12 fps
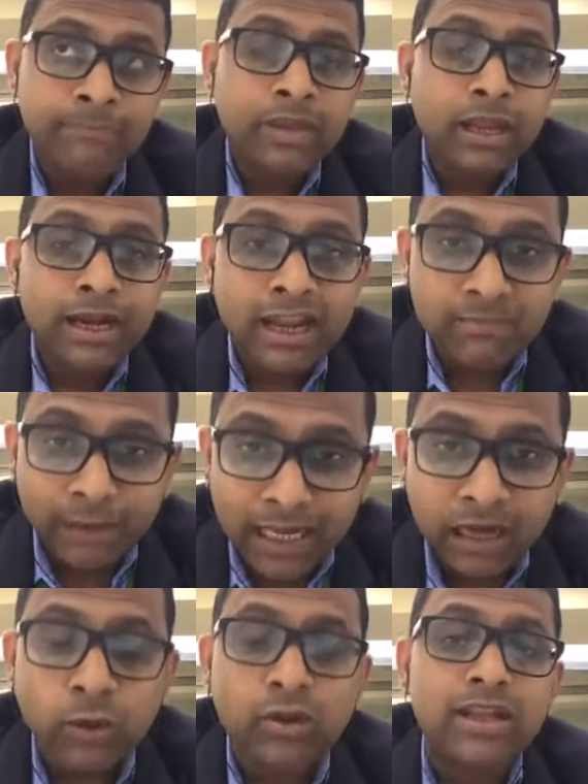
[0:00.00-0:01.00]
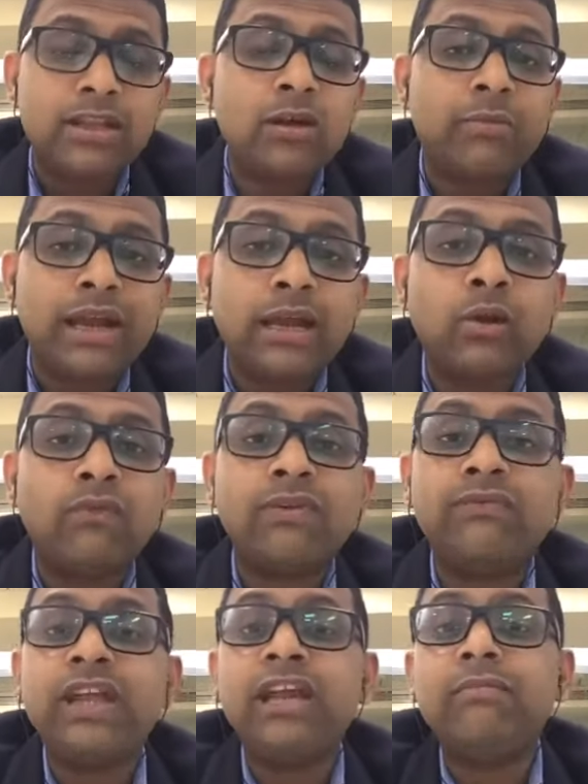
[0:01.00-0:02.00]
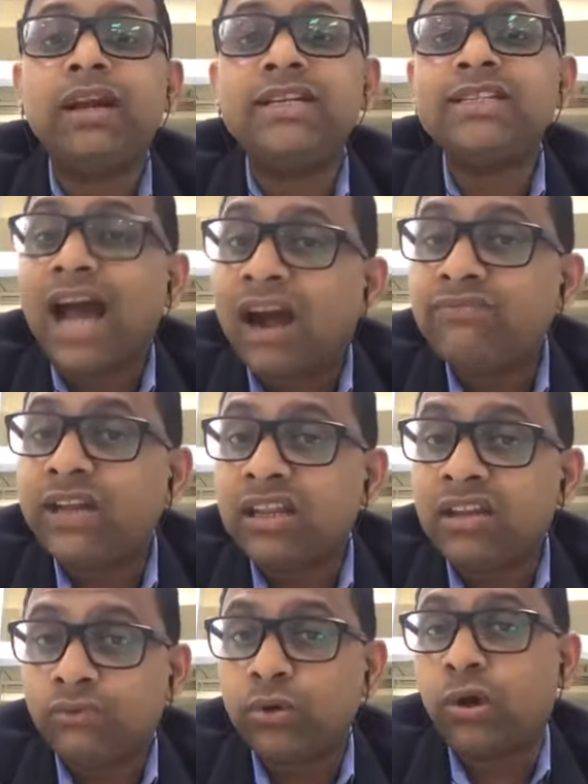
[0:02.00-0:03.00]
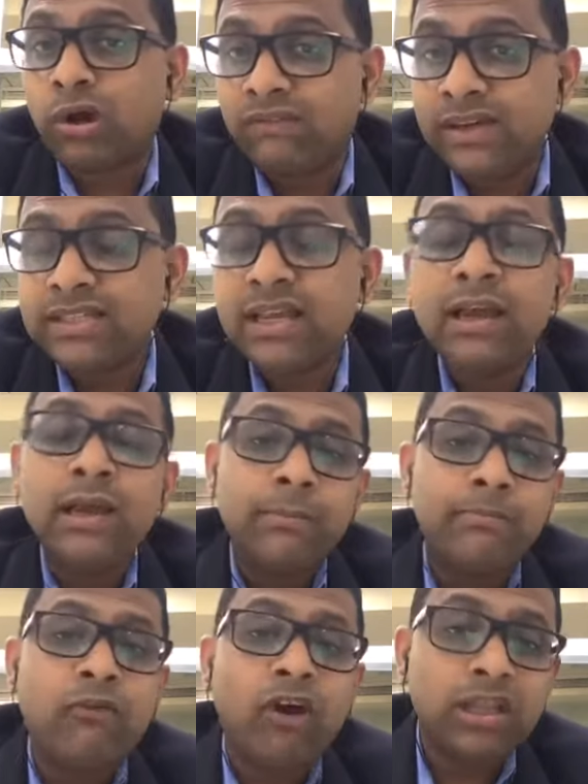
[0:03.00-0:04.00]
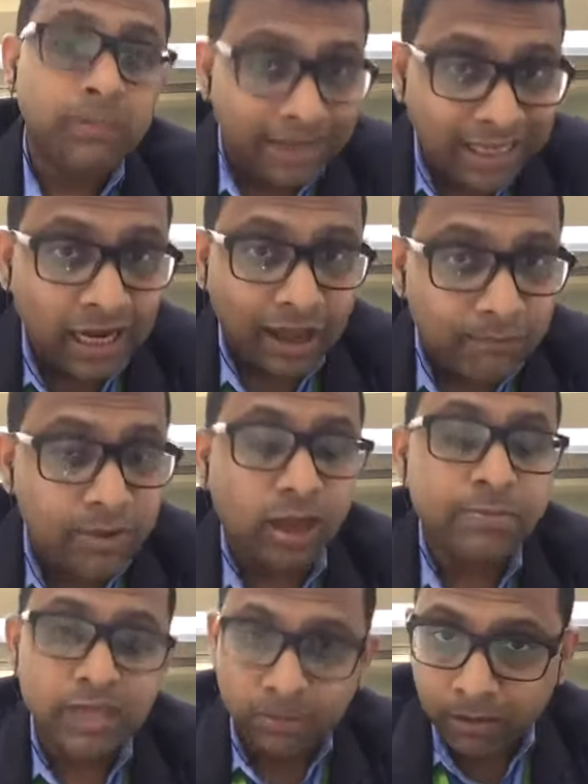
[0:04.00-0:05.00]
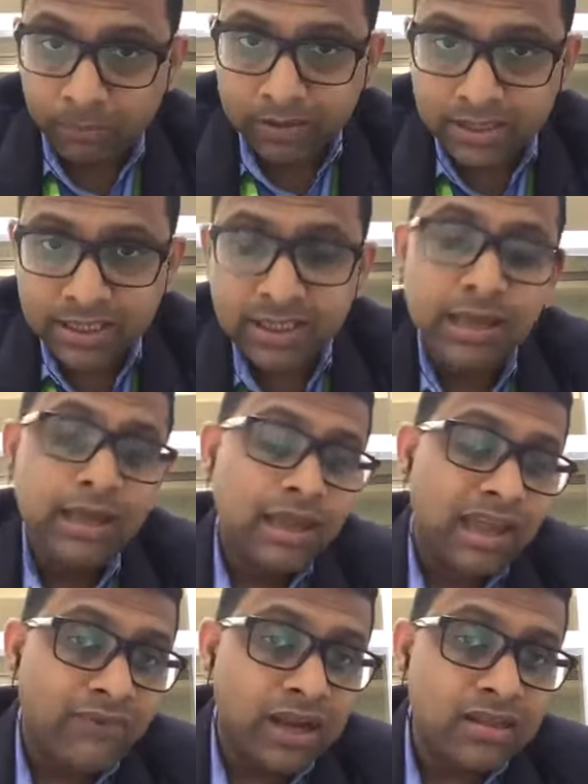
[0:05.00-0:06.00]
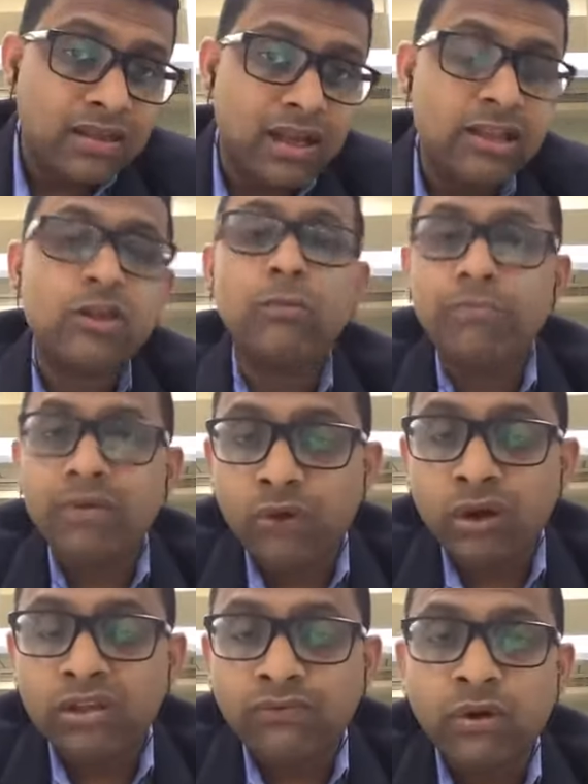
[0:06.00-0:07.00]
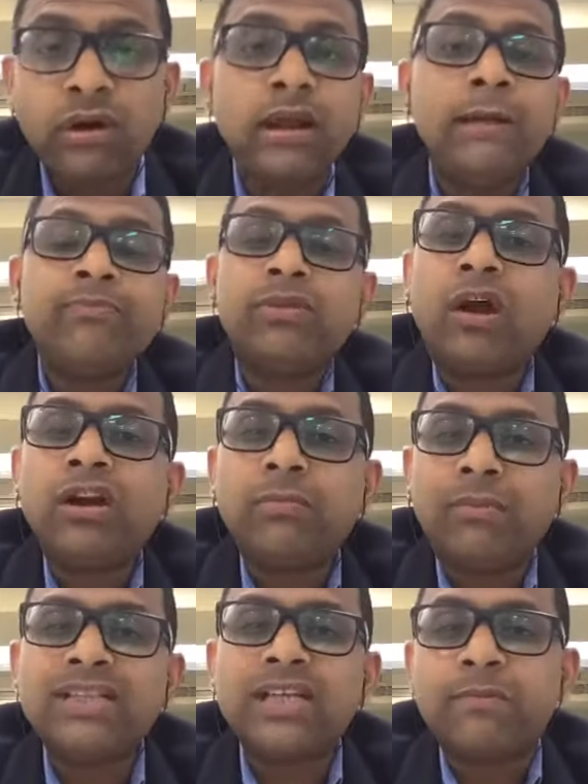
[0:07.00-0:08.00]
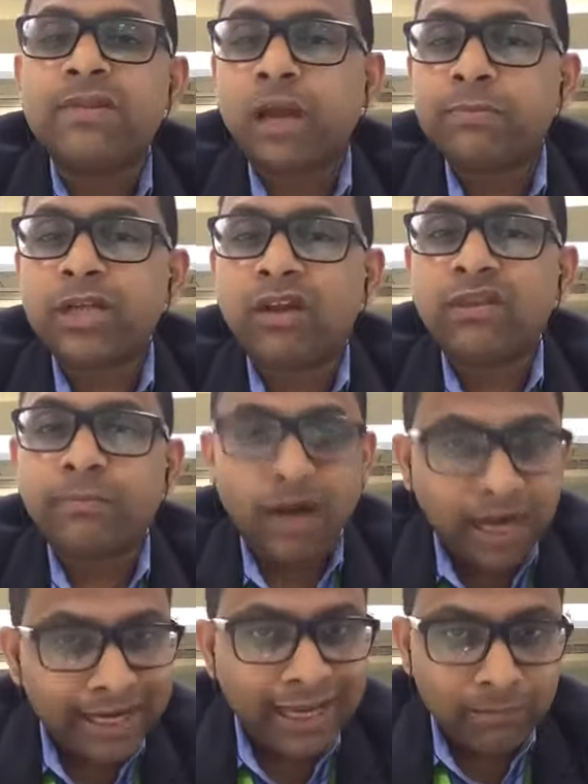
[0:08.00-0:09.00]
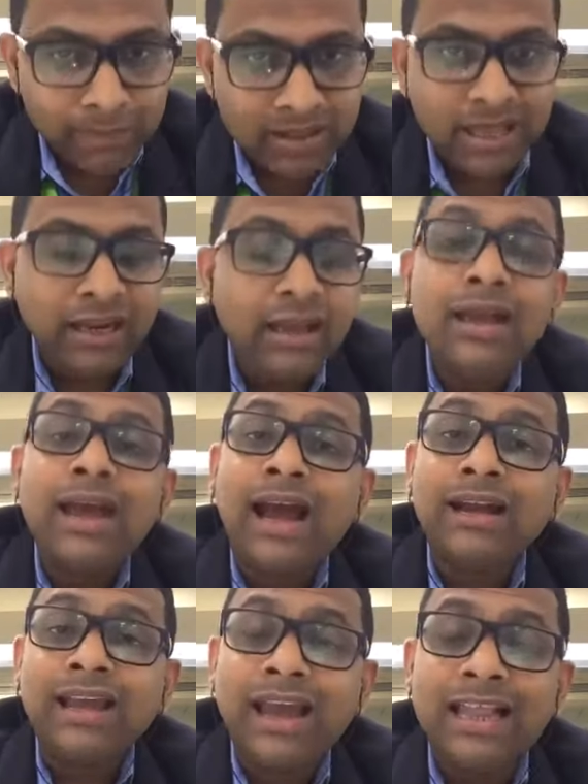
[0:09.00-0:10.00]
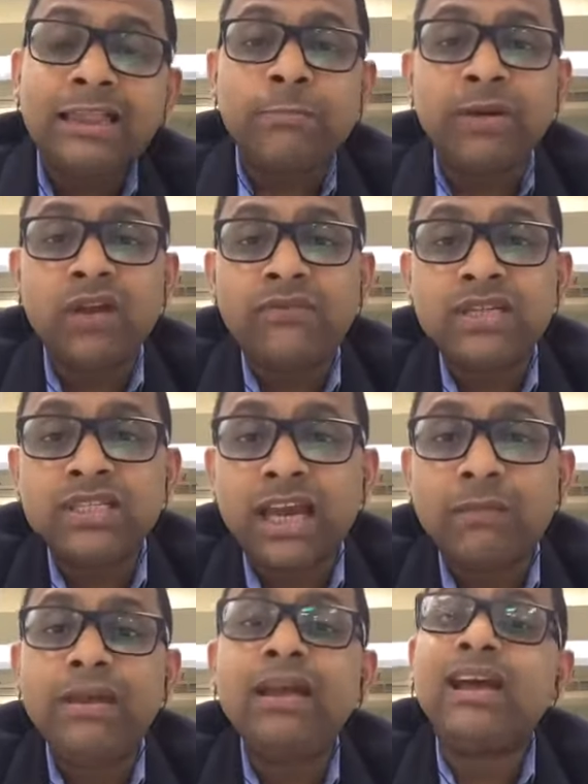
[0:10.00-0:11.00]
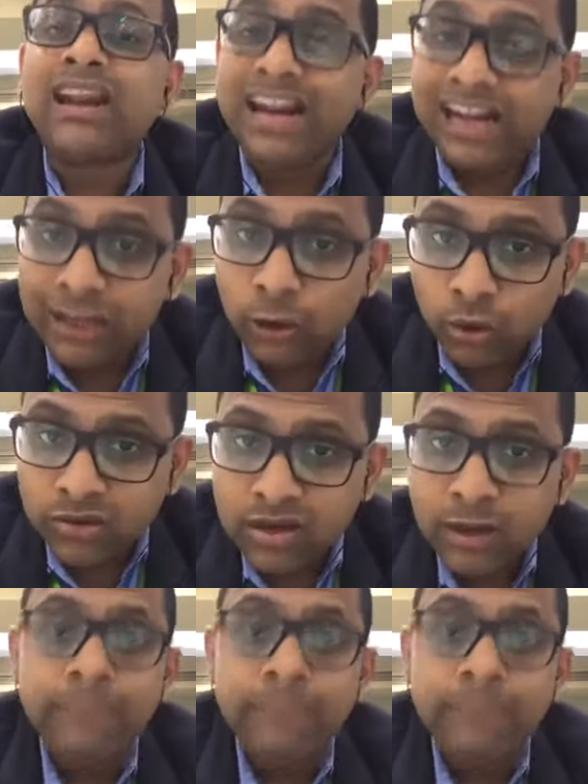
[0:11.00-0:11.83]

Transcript: It is better to consume iGlow 15 minutes after the food always for the better absorption purposes. If it is consumed before the food, not much absorption of the product can be seen and the health benefits can be reduced.